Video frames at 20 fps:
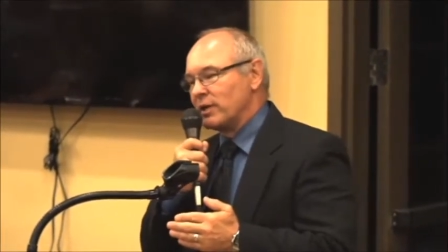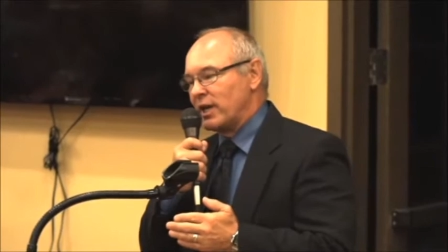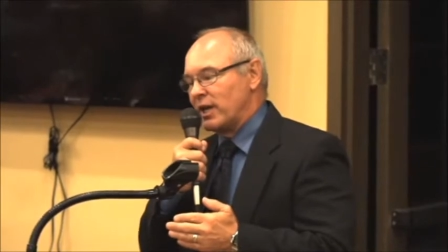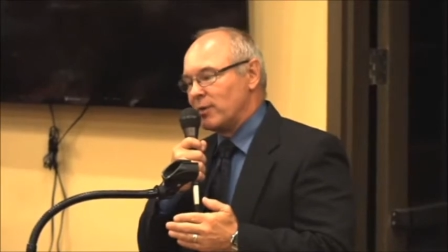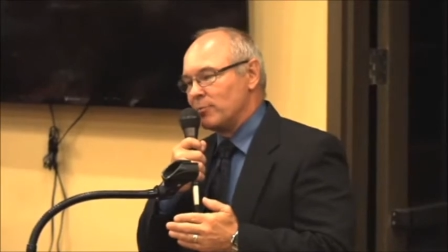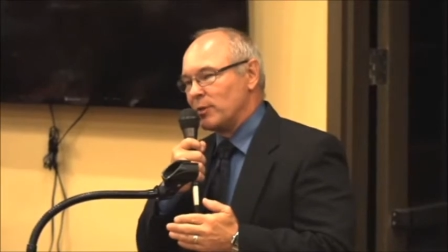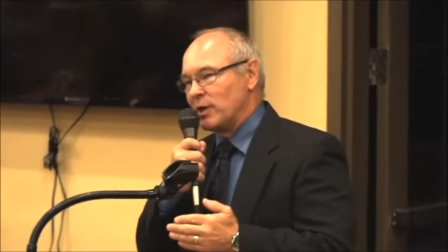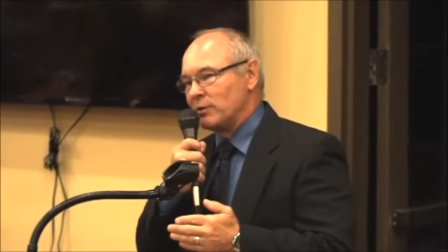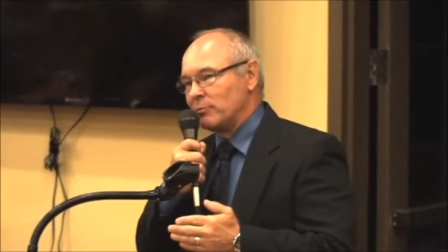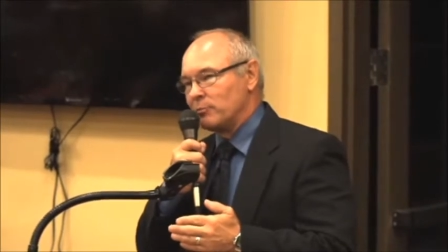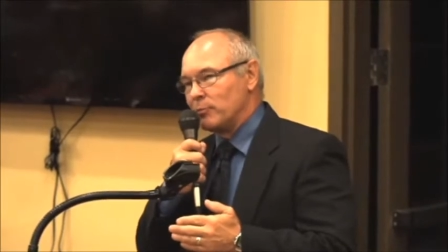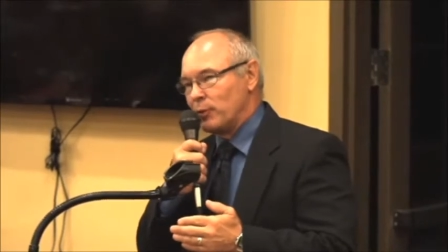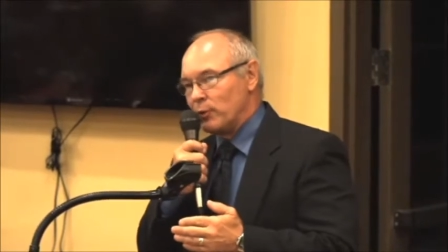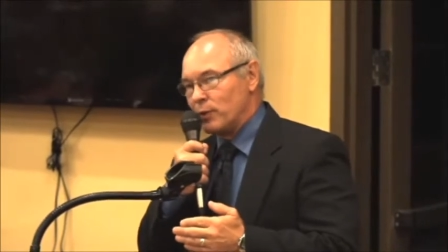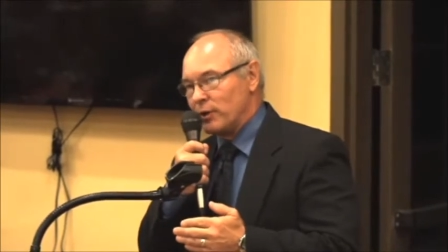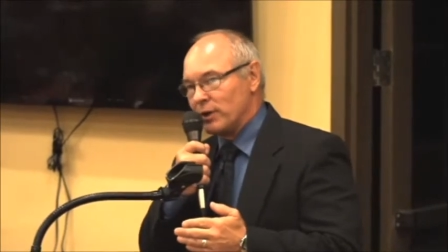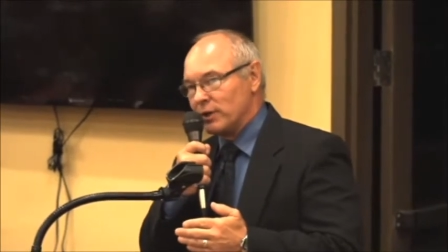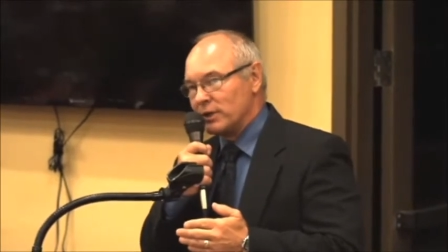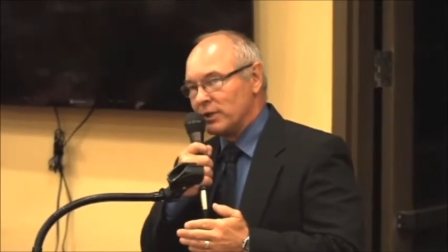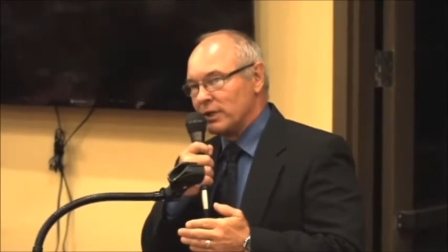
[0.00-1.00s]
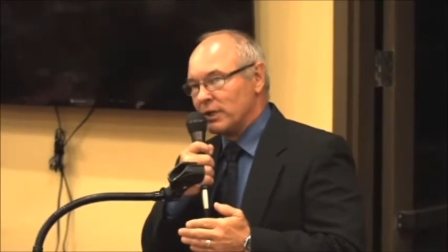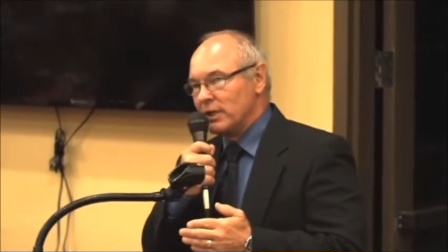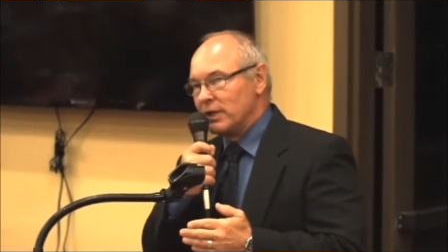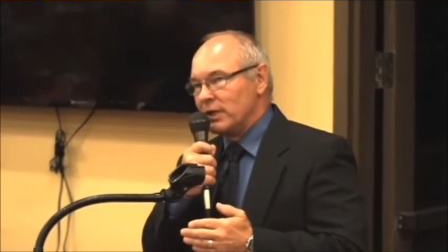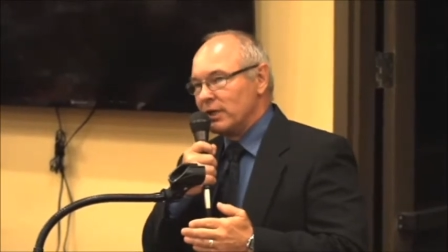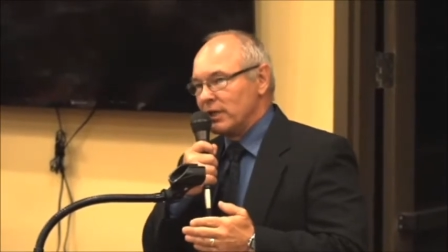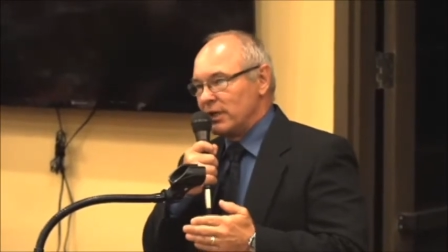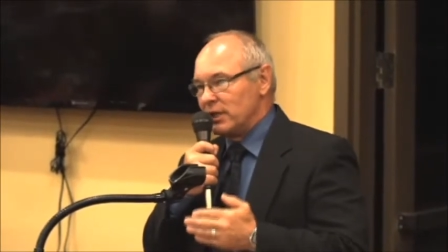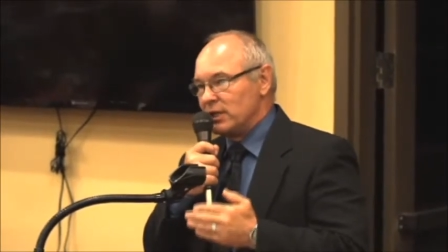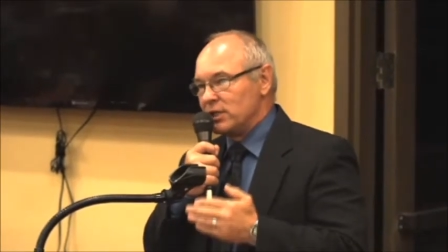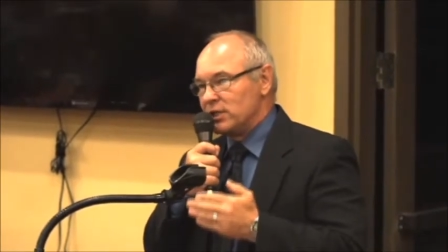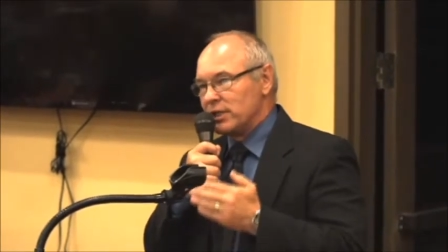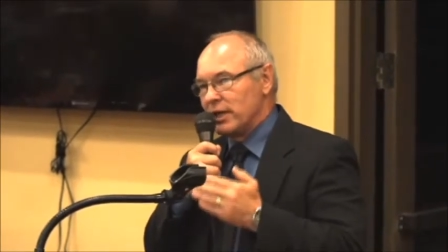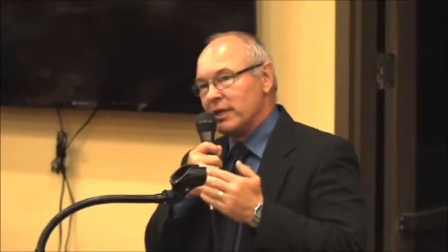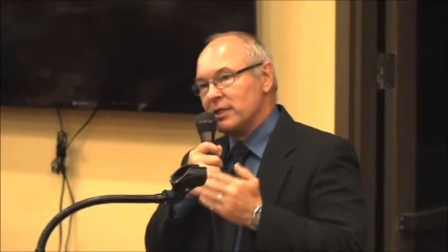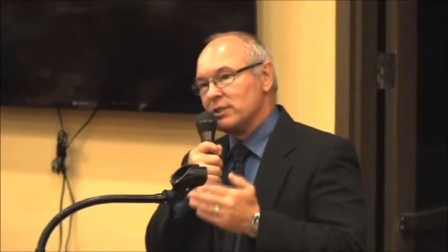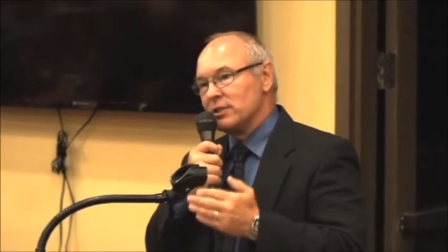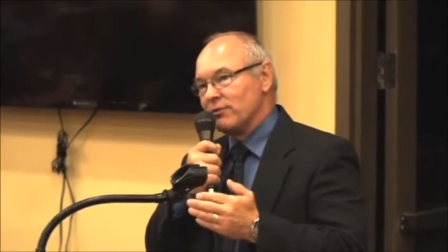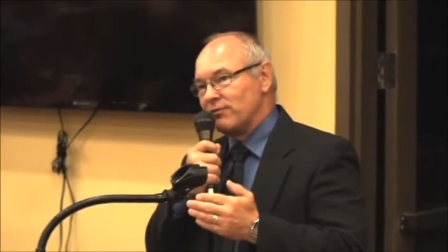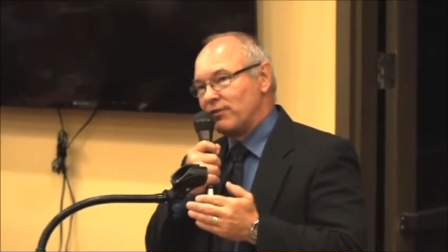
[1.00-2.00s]
came on board, he
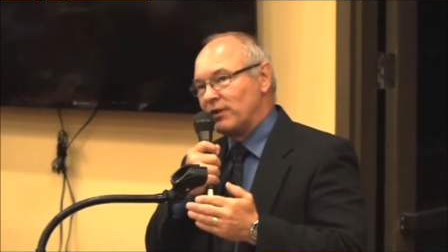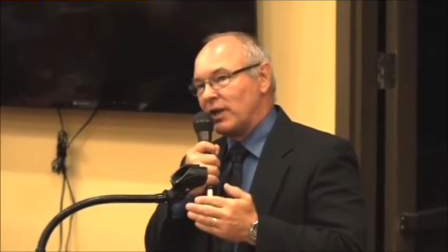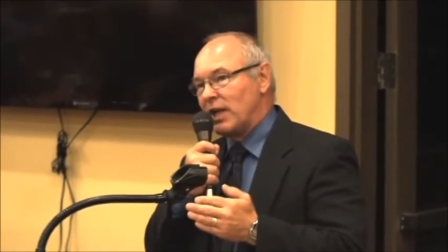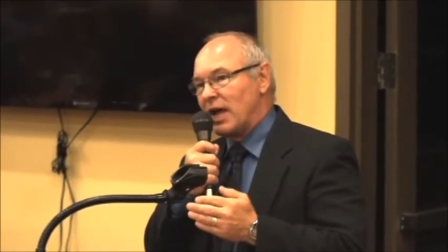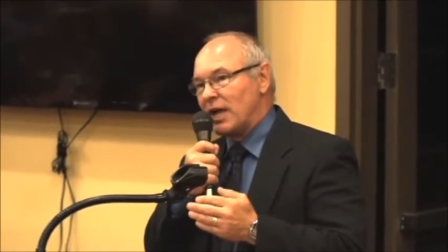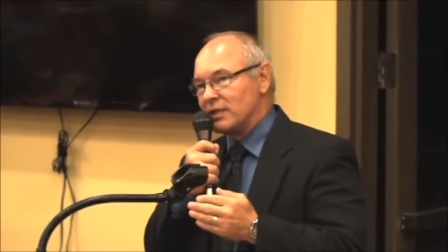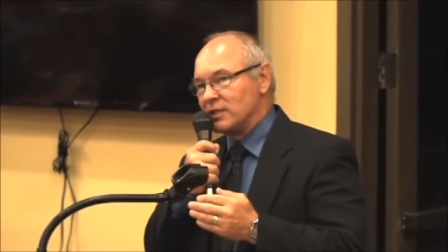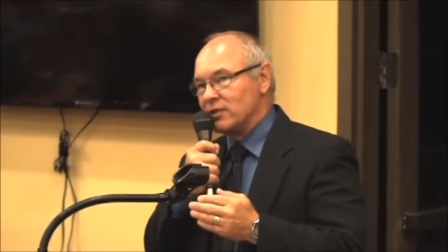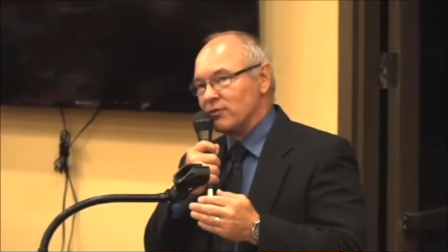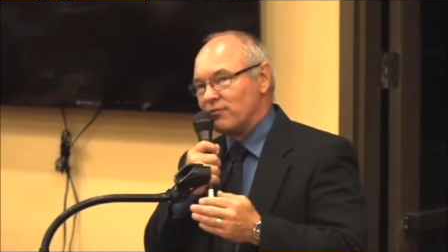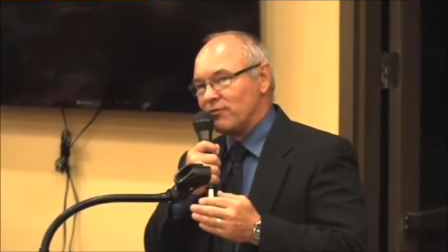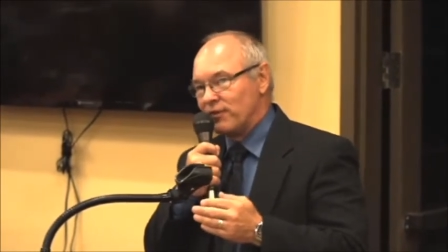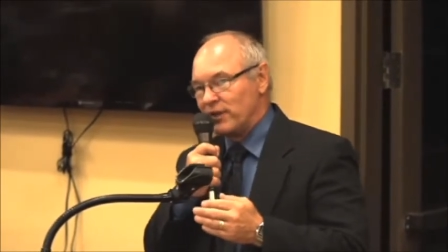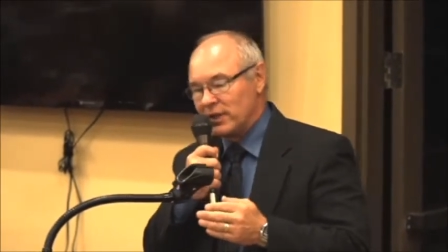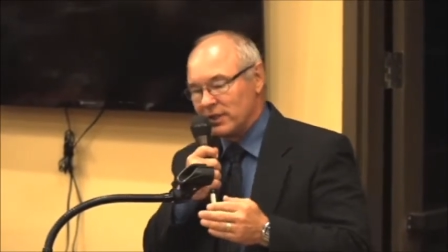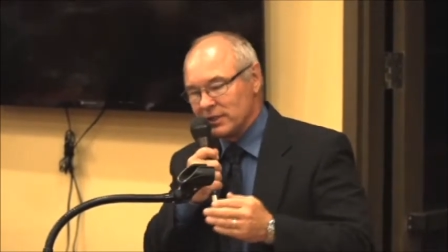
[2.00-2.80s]
changed the philosophy.